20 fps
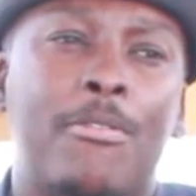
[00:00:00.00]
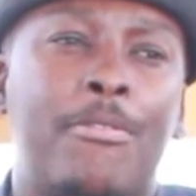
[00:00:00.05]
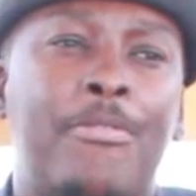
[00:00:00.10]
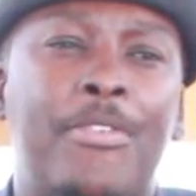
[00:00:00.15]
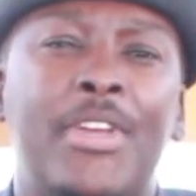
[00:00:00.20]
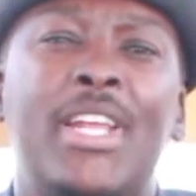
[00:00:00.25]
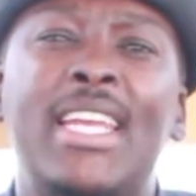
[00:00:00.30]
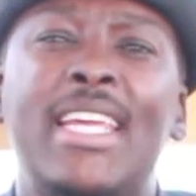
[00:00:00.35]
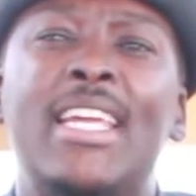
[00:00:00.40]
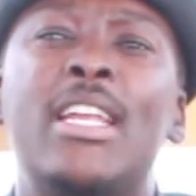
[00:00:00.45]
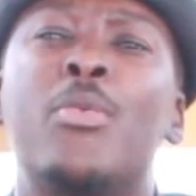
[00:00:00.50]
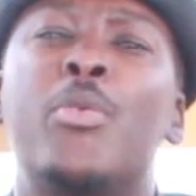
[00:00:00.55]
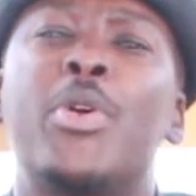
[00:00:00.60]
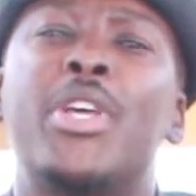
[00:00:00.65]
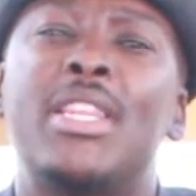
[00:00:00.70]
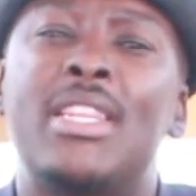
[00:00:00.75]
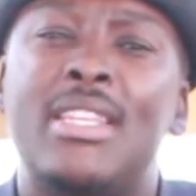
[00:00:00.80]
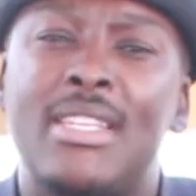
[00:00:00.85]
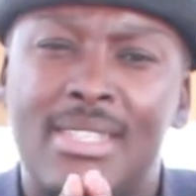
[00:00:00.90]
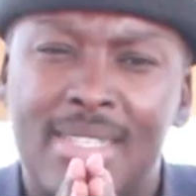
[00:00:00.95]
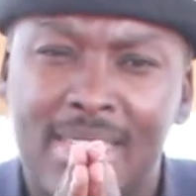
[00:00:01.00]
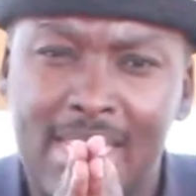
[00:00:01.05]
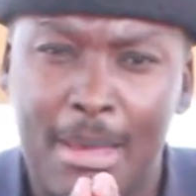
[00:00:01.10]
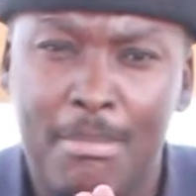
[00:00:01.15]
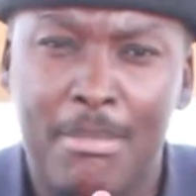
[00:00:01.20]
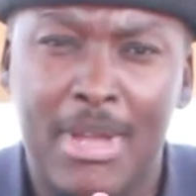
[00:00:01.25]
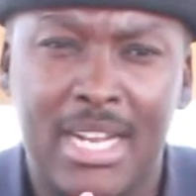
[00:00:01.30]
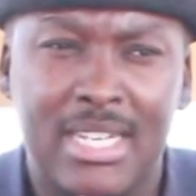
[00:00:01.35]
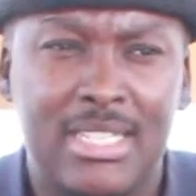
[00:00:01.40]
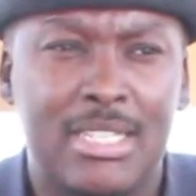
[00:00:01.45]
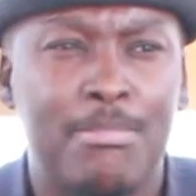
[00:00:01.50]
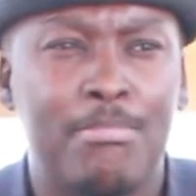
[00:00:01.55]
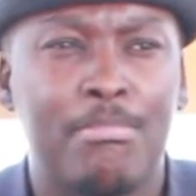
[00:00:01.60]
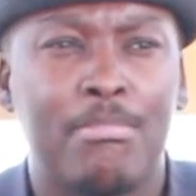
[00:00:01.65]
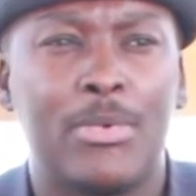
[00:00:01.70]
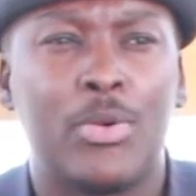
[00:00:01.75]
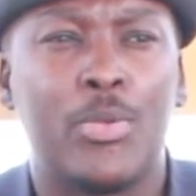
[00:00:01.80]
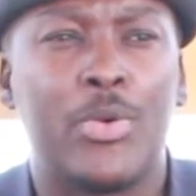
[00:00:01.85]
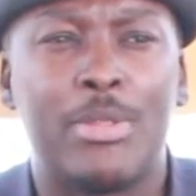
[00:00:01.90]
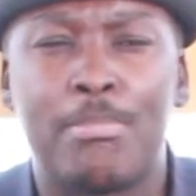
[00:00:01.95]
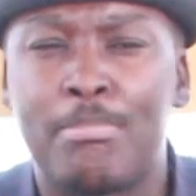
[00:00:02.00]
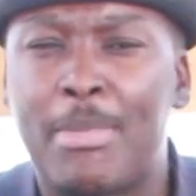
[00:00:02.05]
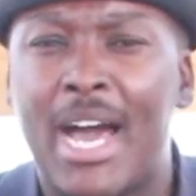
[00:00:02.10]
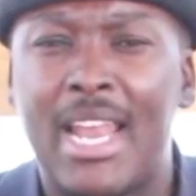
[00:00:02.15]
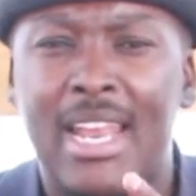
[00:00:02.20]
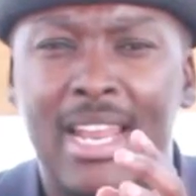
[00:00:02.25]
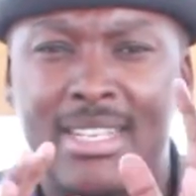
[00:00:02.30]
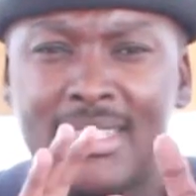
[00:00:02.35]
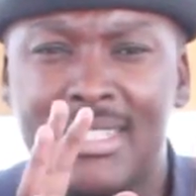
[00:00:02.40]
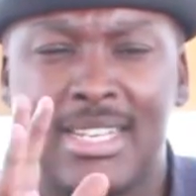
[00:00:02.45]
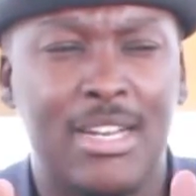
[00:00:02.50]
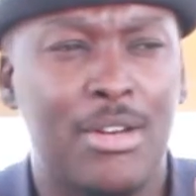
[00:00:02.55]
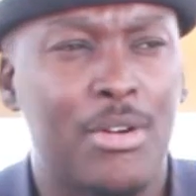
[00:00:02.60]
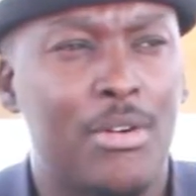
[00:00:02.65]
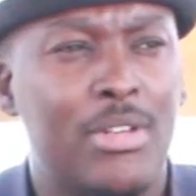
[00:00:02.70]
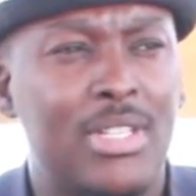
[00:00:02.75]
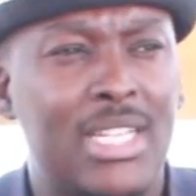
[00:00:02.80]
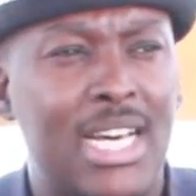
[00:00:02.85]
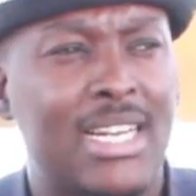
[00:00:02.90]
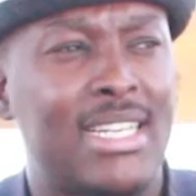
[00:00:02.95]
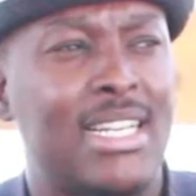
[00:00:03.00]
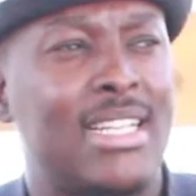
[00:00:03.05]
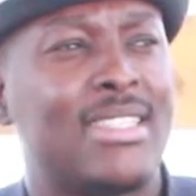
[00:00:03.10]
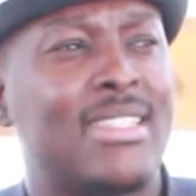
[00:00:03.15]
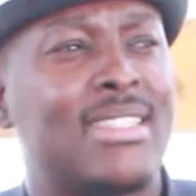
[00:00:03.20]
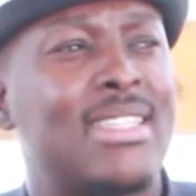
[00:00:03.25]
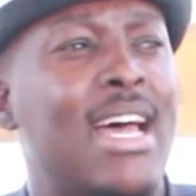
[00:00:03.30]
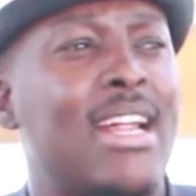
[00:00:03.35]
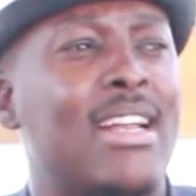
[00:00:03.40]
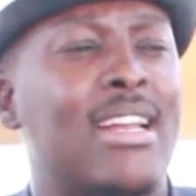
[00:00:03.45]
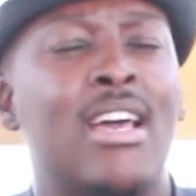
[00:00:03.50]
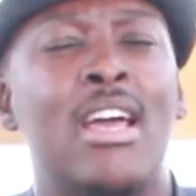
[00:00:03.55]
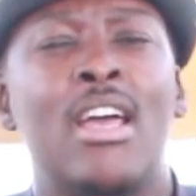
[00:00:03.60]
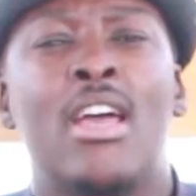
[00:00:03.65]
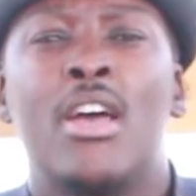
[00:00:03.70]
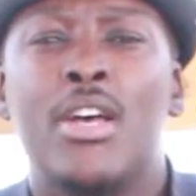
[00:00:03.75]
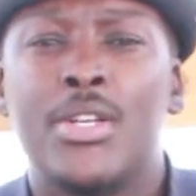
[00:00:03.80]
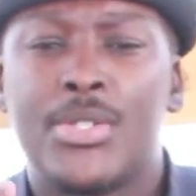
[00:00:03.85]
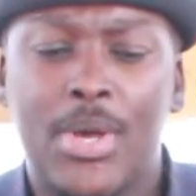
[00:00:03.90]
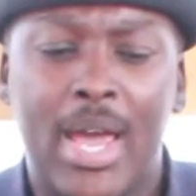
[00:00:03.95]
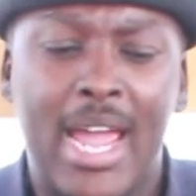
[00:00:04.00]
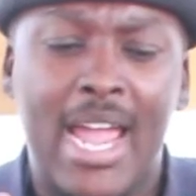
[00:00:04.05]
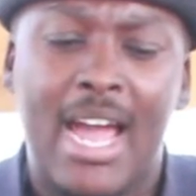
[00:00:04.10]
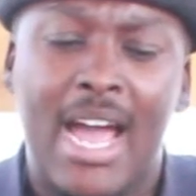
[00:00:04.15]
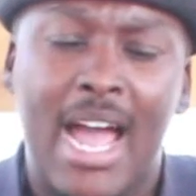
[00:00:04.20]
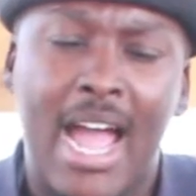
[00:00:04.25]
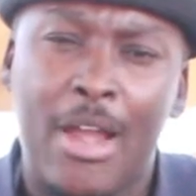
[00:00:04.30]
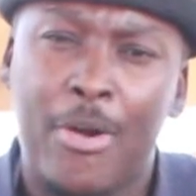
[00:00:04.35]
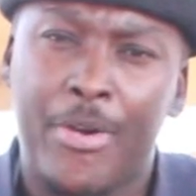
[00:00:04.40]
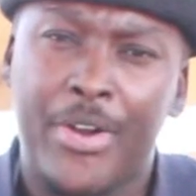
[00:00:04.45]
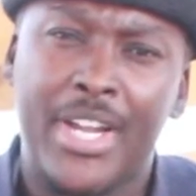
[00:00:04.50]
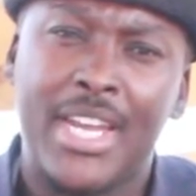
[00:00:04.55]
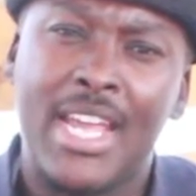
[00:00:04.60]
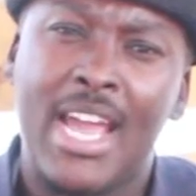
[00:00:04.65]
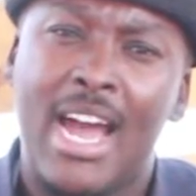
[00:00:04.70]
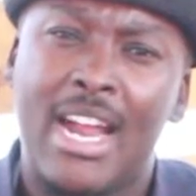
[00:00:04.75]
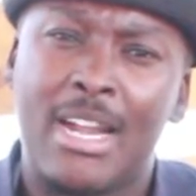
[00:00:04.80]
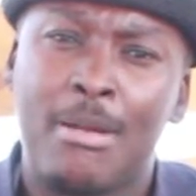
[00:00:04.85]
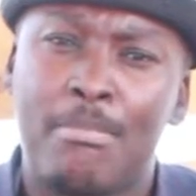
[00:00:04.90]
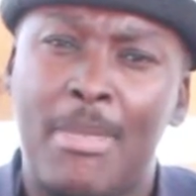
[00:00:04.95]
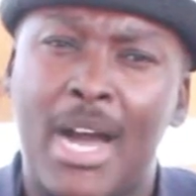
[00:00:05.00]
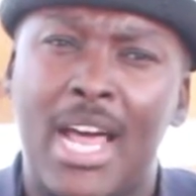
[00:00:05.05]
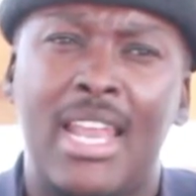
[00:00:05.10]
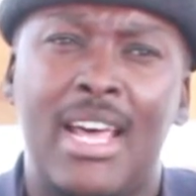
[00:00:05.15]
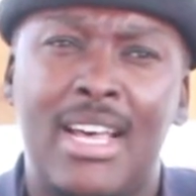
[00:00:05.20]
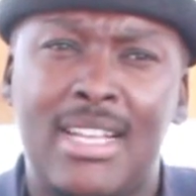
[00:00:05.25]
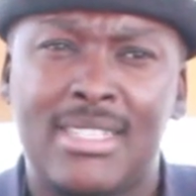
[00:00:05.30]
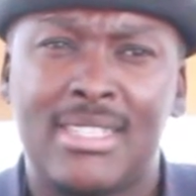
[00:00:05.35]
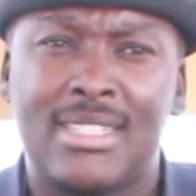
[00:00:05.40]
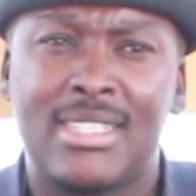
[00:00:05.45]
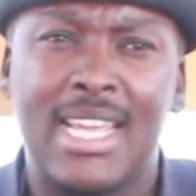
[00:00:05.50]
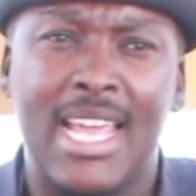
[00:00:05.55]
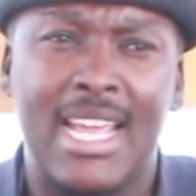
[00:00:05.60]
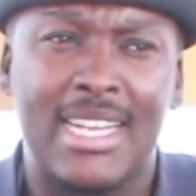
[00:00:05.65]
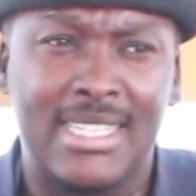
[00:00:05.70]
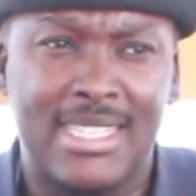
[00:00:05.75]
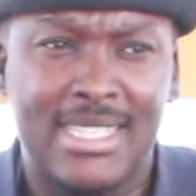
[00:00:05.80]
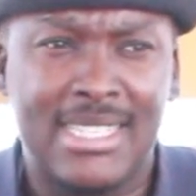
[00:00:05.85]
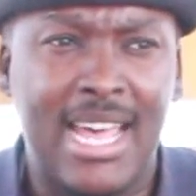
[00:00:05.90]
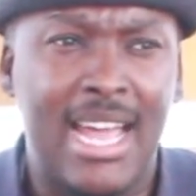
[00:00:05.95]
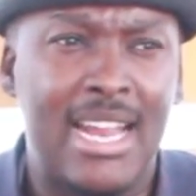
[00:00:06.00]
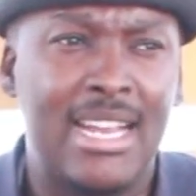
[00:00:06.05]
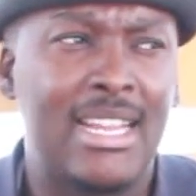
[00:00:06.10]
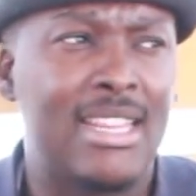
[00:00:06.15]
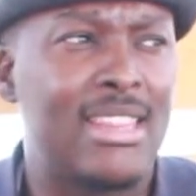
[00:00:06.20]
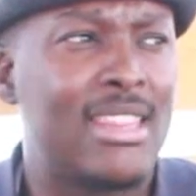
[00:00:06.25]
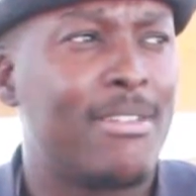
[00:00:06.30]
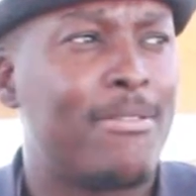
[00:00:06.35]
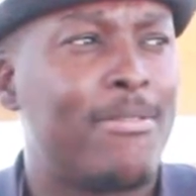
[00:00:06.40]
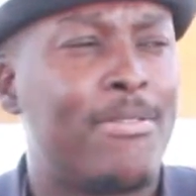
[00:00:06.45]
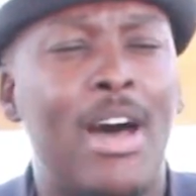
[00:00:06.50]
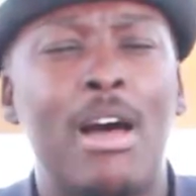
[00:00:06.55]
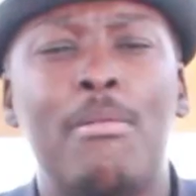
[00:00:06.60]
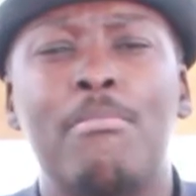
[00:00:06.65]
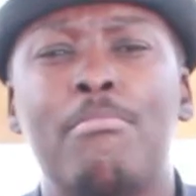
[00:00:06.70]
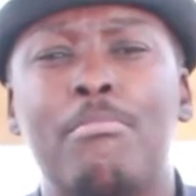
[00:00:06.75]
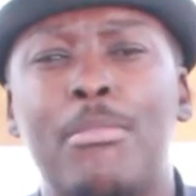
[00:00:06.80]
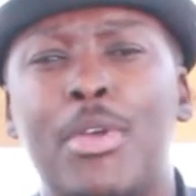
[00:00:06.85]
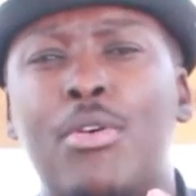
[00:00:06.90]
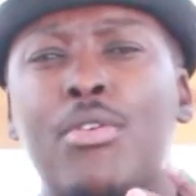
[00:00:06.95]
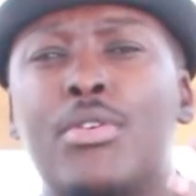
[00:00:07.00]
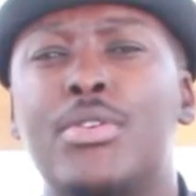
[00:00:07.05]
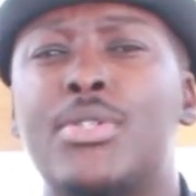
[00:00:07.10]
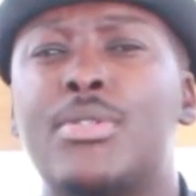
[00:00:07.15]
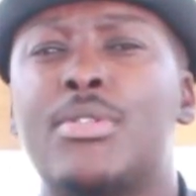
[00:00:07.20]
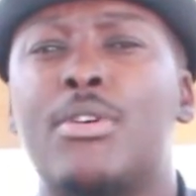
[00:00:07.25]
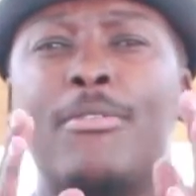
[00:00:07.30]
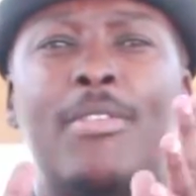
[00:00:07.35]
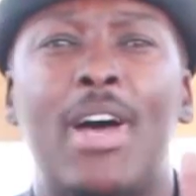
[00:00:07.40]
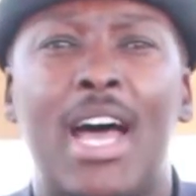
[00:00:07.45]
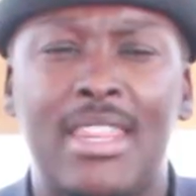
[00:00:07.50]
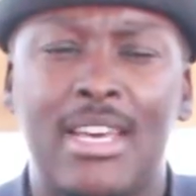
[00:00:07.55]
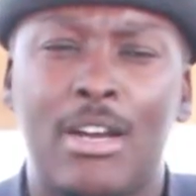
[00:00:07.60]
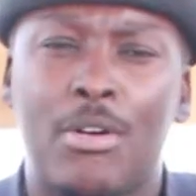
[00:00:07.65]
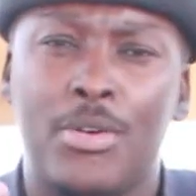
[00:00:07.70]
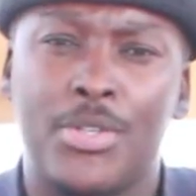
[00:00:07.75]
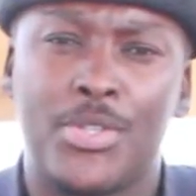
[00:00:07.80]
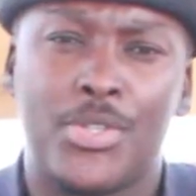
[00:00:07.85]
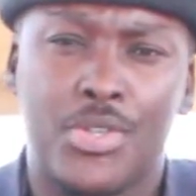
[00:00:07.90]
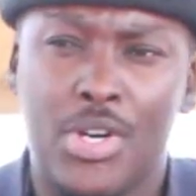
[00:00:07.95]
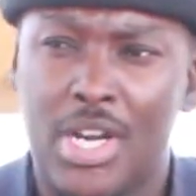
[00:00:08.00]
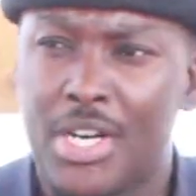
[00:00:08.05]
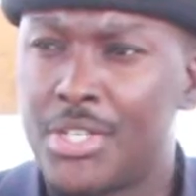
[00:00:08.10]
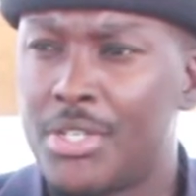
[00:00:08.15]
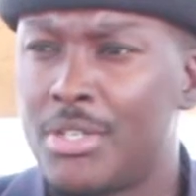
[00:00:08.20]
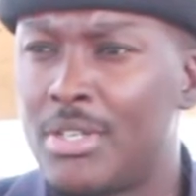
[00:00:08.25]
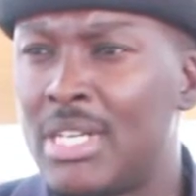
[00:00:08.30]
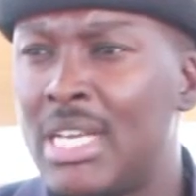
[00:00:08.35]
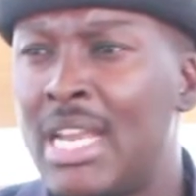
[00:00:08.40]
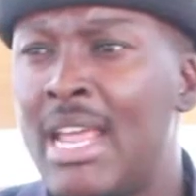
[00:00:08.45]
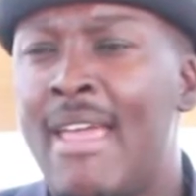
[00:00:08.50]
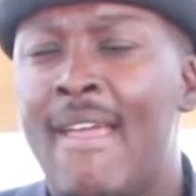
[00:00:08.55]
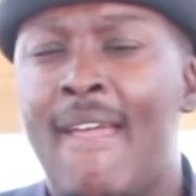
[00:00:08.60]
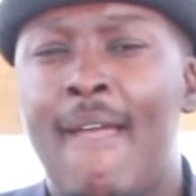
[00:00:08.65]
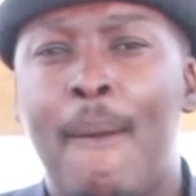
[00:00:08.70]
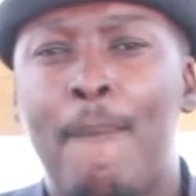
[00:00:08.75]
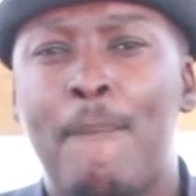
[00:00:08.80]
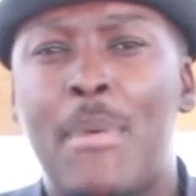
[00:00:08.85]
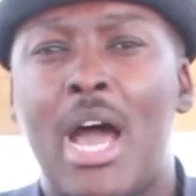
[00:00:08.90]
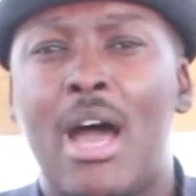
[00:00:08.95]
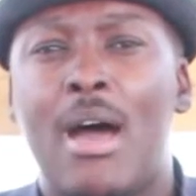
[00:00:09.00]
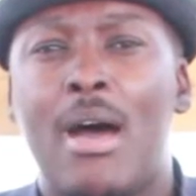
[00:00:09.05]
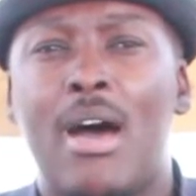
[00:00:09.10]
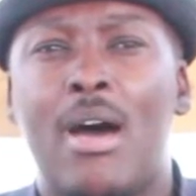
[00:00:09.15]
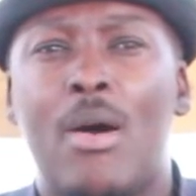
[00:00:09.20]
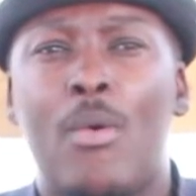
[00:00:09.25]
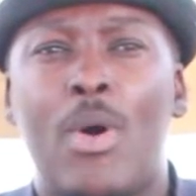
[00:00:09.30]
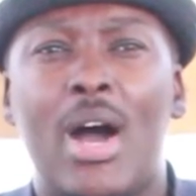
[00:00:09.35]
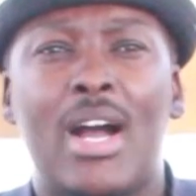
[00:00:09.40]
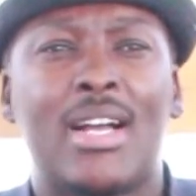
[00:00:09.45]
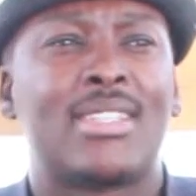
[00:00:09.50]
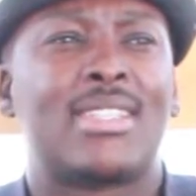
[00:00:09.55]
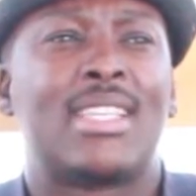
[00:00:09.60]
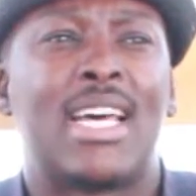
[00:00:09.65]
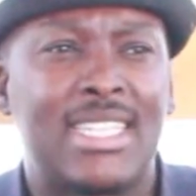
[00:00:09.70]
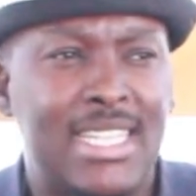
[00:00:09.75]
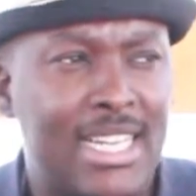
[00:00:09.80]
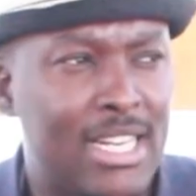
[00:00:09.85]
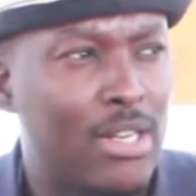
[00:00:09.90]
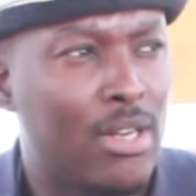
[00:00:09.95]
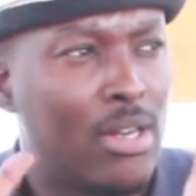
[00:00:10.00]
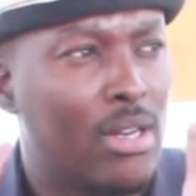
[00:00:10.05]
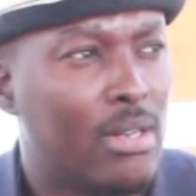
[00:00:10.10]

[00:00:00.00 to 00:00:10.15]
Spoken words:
fill in with cement, with ballast and all that, and sand. So I already had ballast and sand in the farm because of other construction works that had